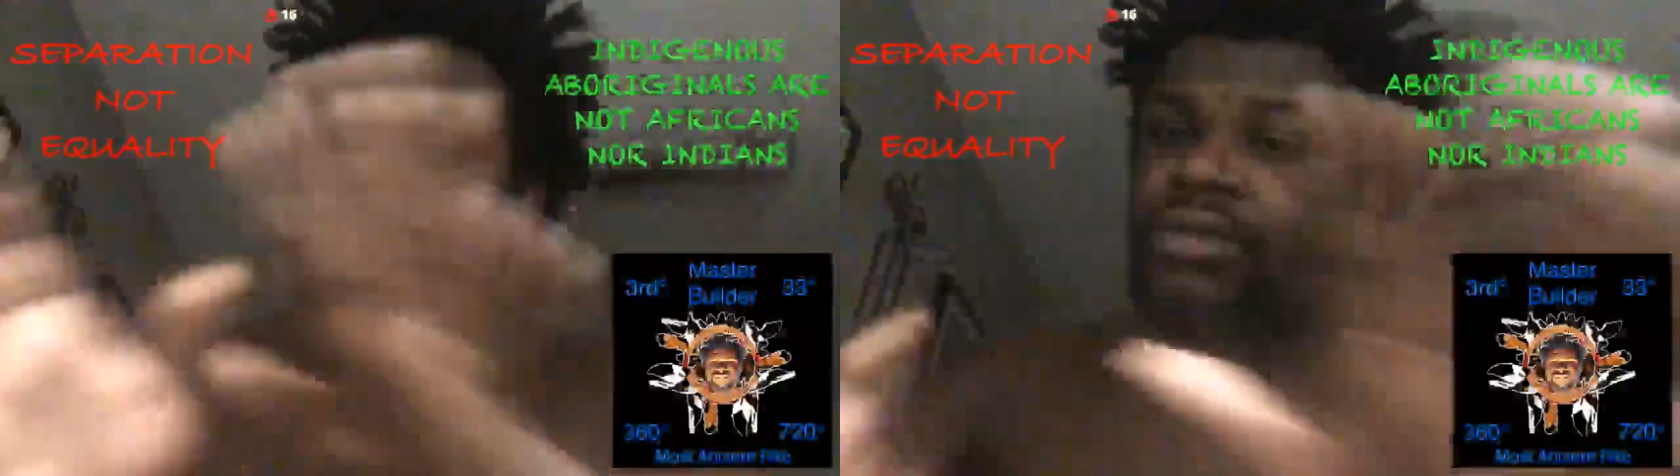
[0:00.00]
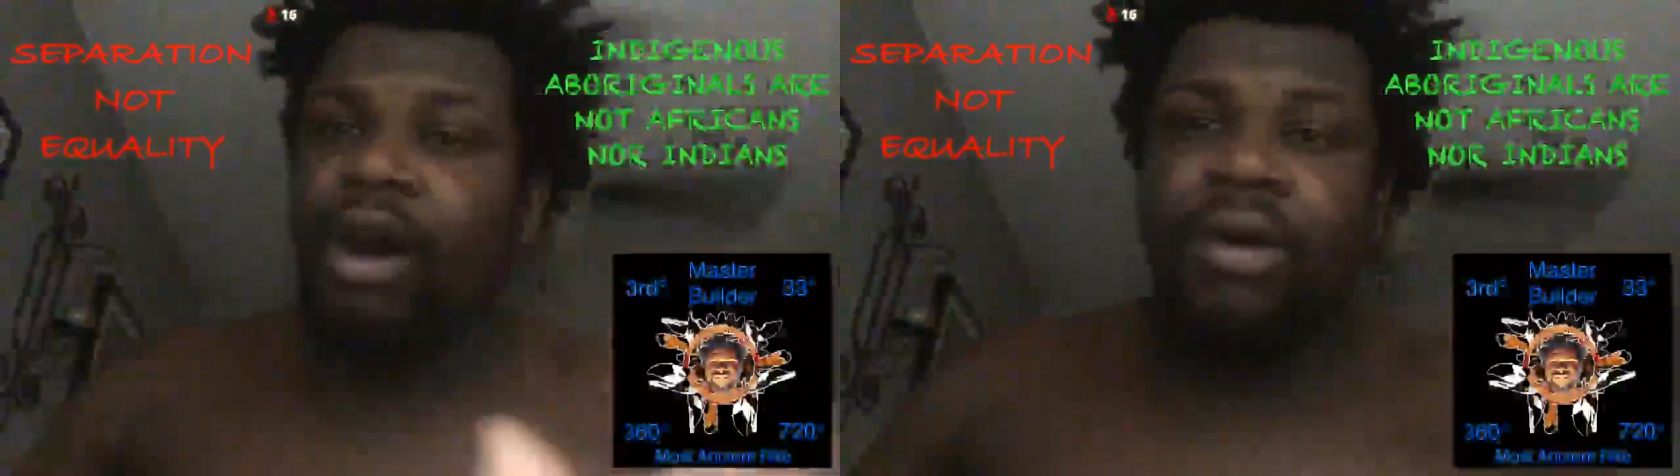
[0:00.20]

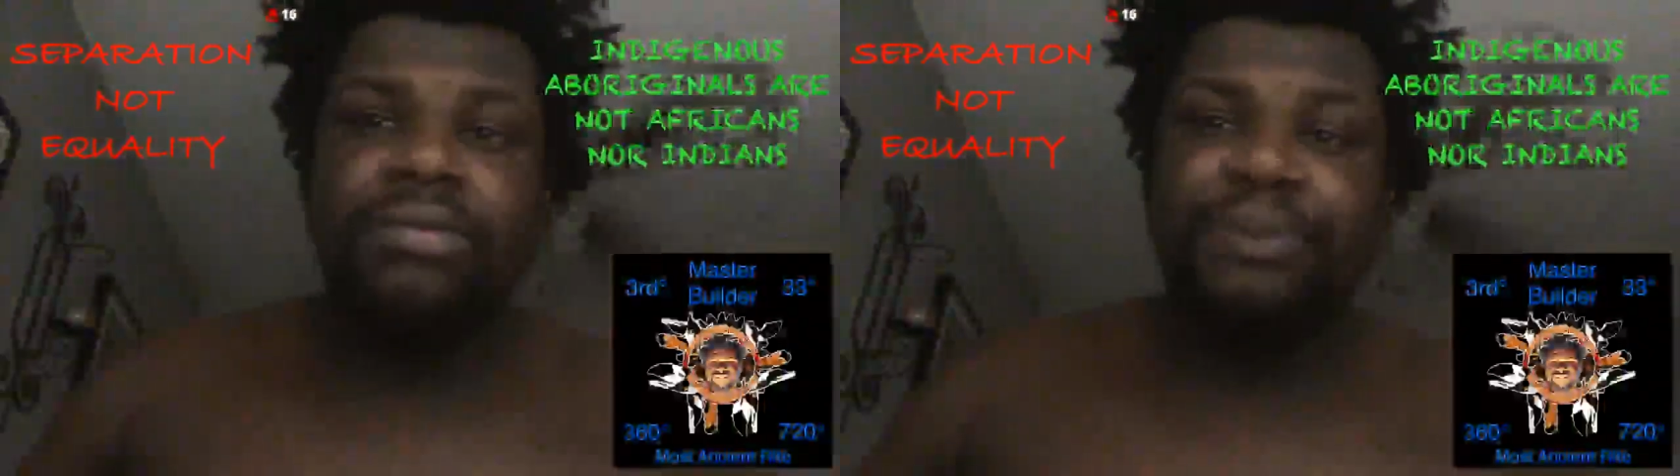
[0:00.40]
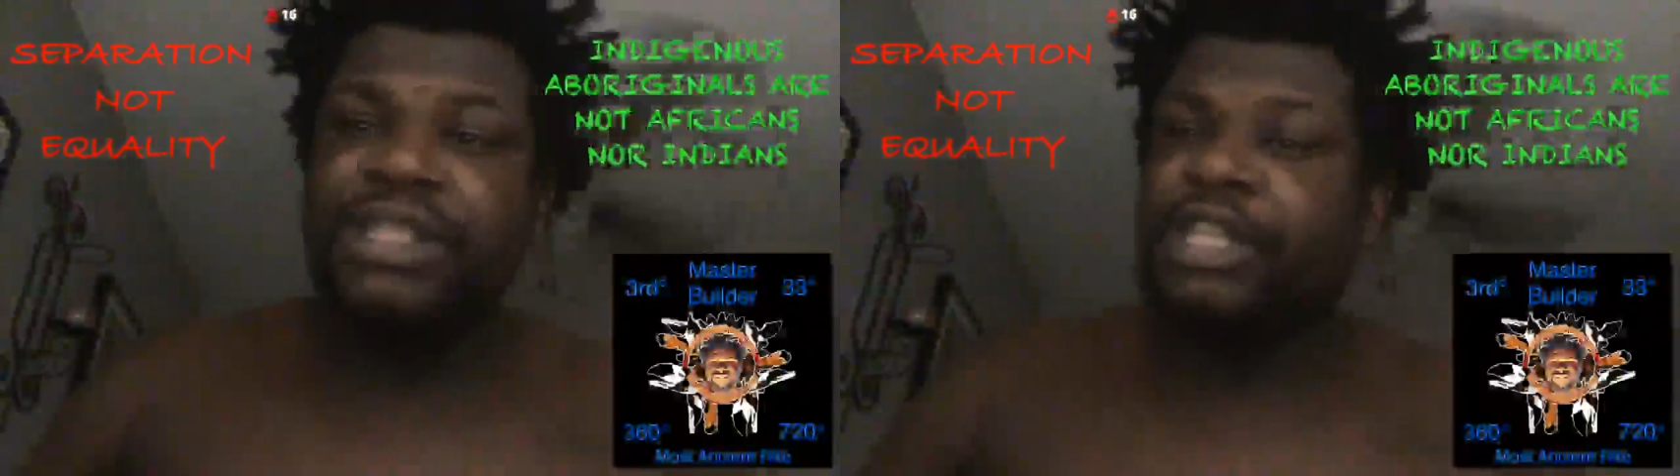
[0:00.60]
you know,
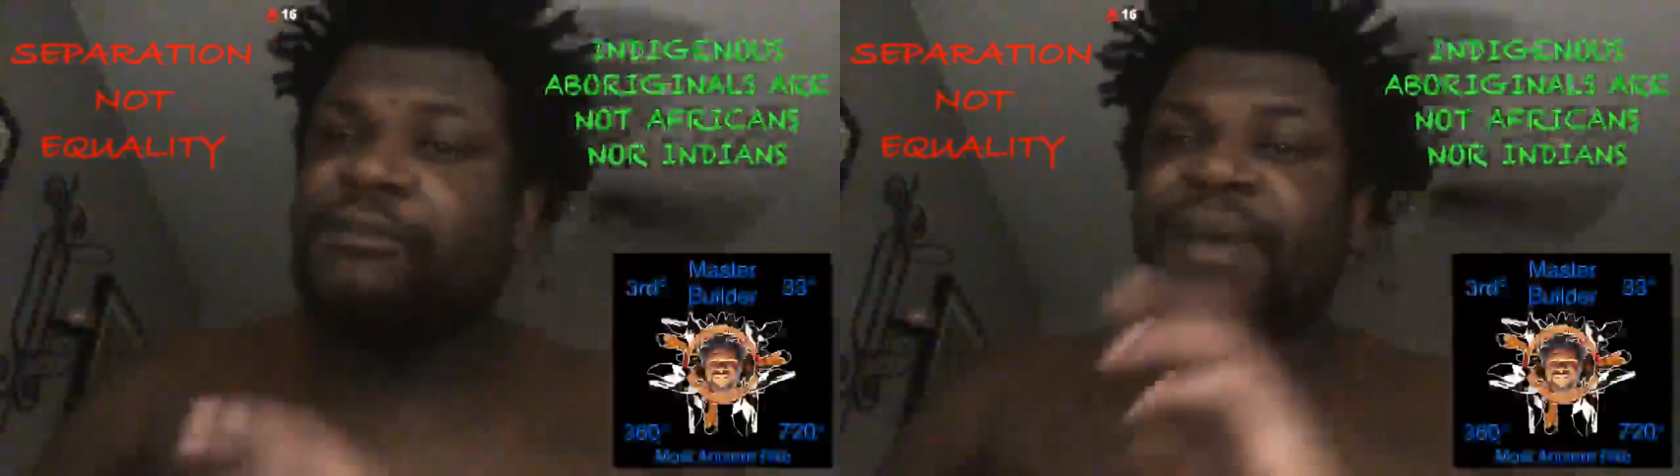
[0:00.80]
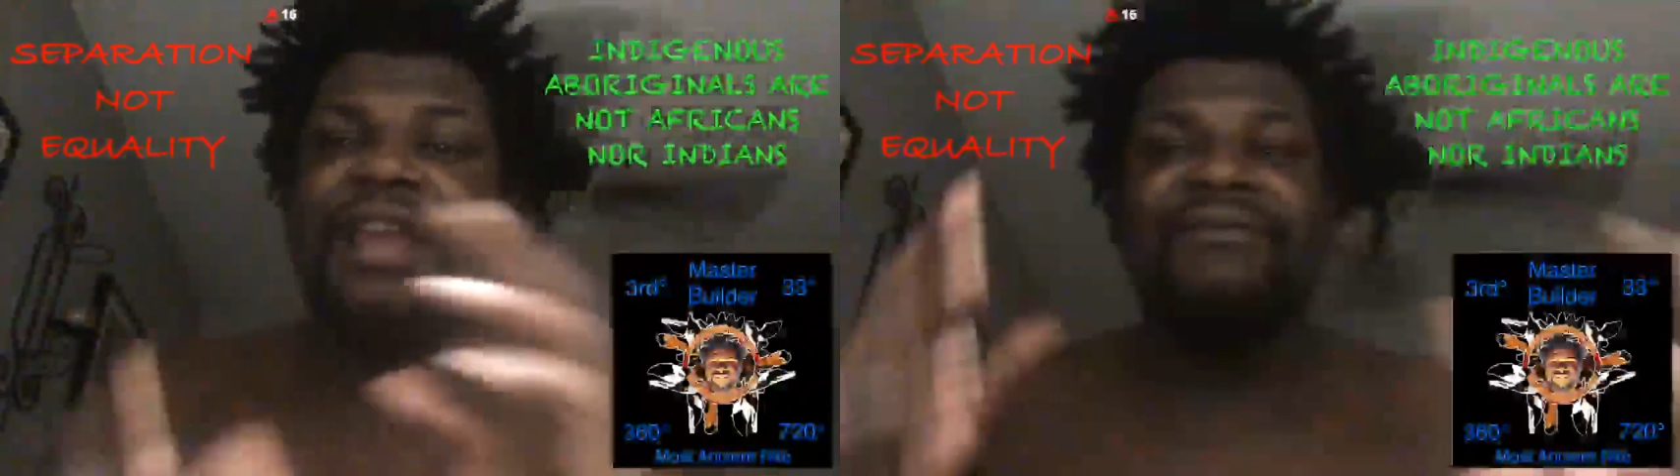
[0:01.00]

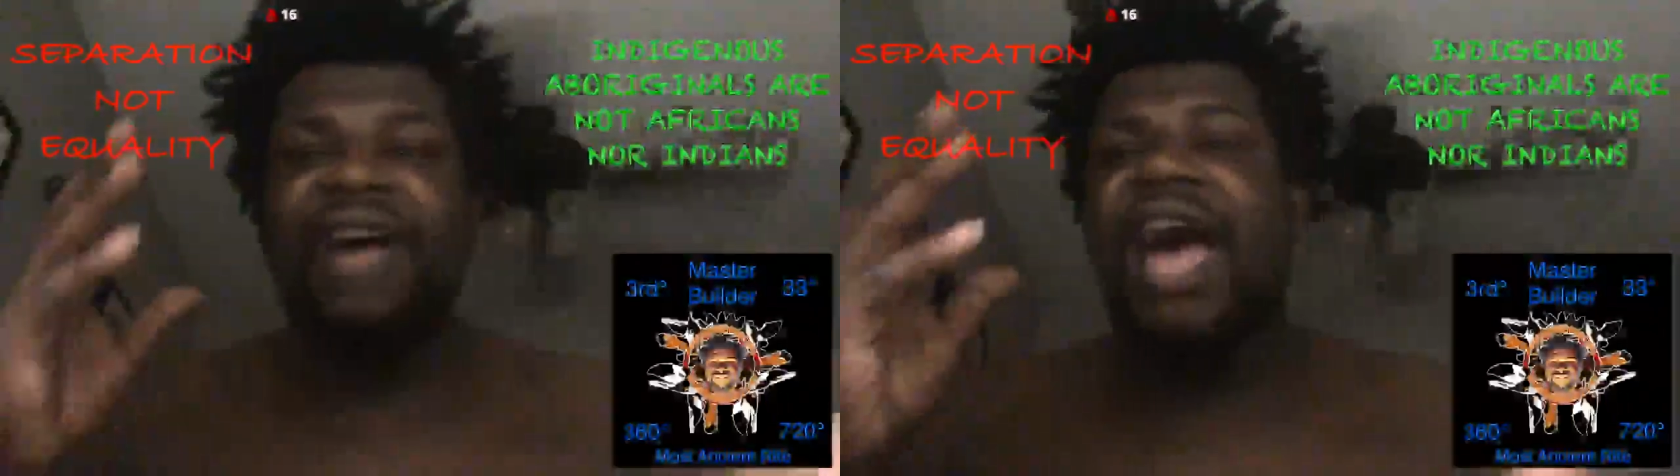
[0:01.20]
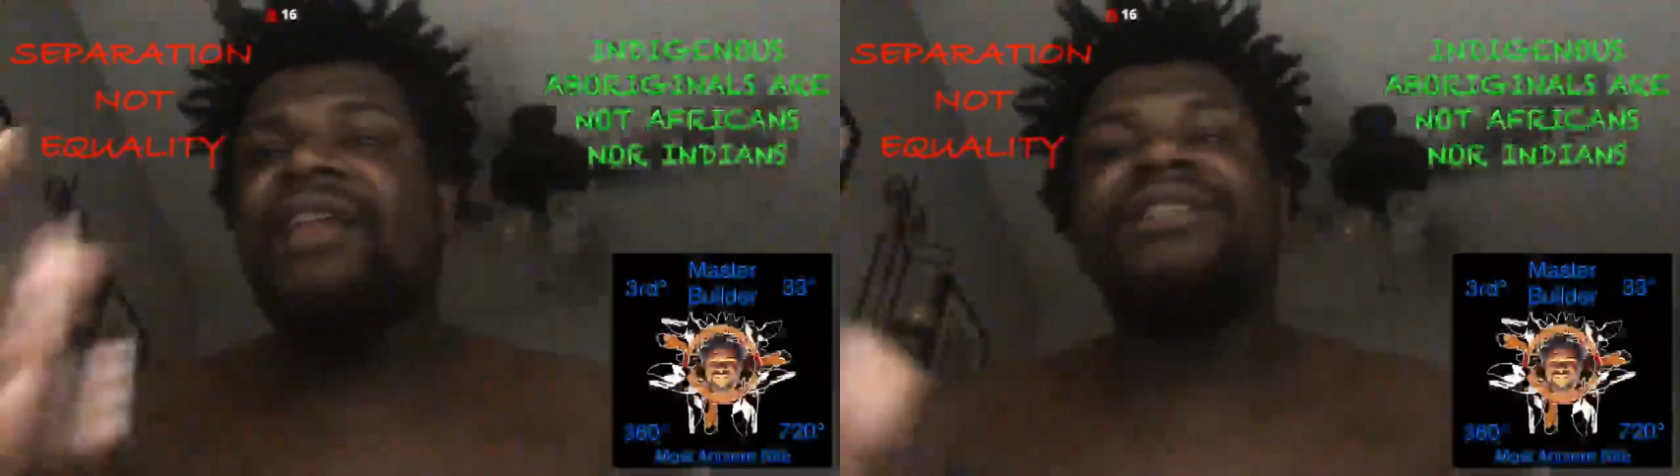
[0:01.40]
participate in
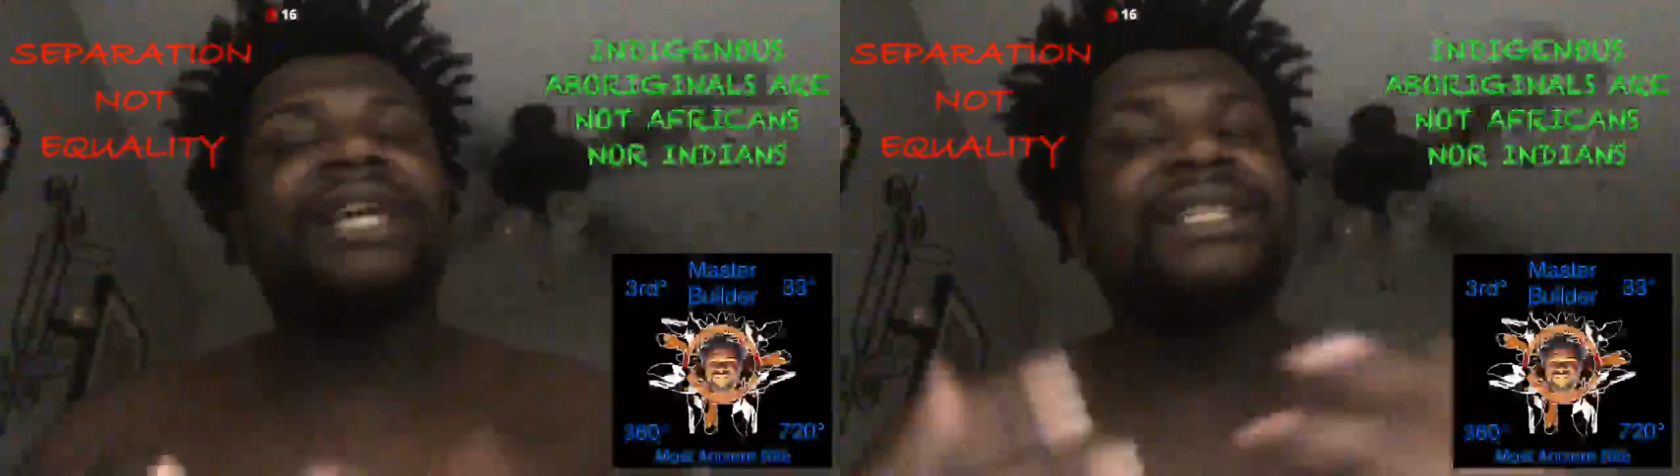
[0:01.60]
violence.